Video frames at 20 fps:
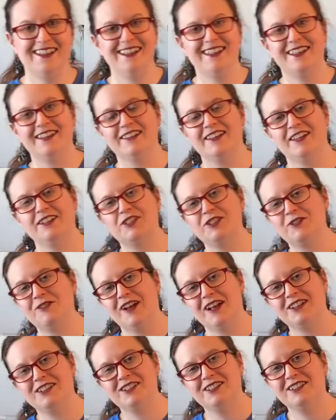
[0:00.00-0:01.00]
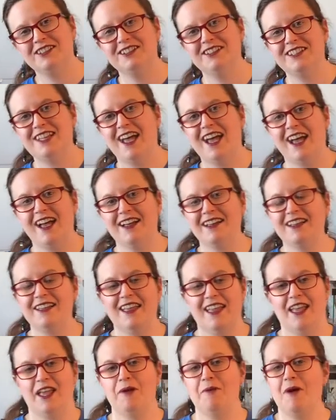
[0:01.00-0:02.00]
in the Tarantula tag
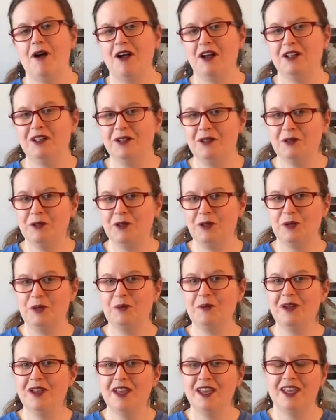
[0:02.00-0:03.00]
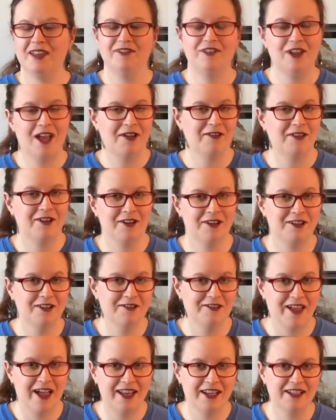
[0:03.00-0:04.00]
game on YouTube. If you haven't heard
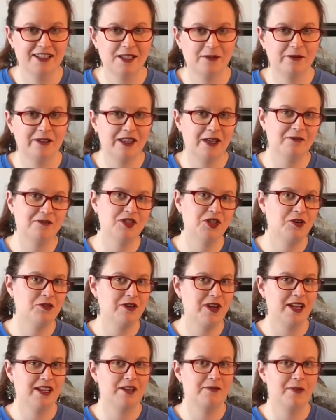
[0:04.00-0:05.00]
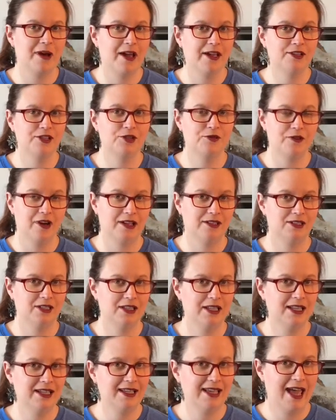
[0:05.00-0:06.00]
of that, it's something that was created by
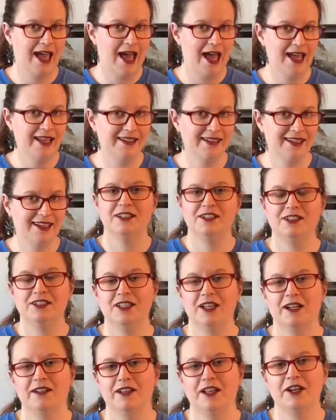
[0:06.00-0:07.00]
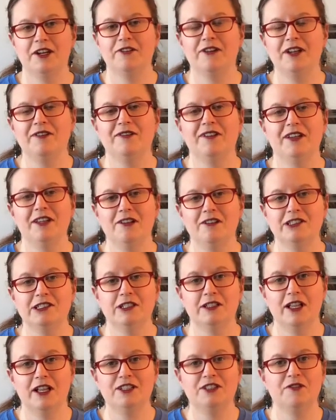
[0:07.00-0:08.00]
Tarantula Cat. She's got a lot of great videos
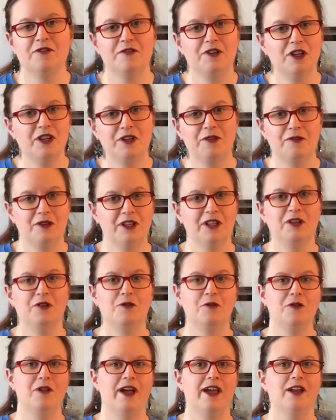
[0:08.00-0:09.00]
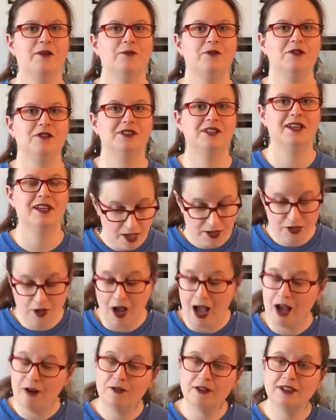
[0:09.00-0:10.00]
and lots of really cool animals. So
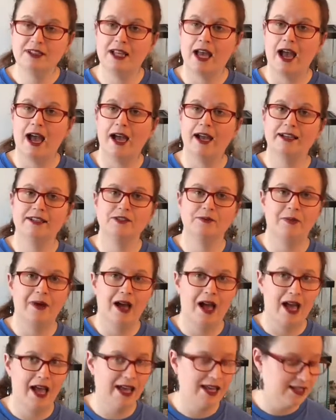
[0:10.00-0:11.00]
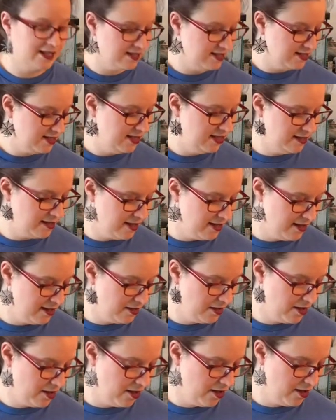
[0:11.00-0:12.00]
I was tagged by
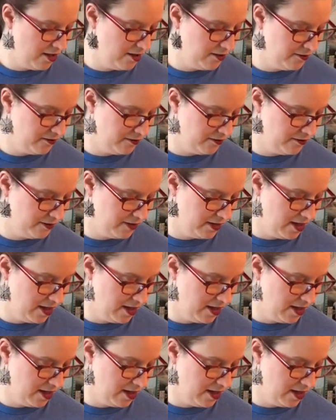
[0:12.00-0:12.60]
Xena of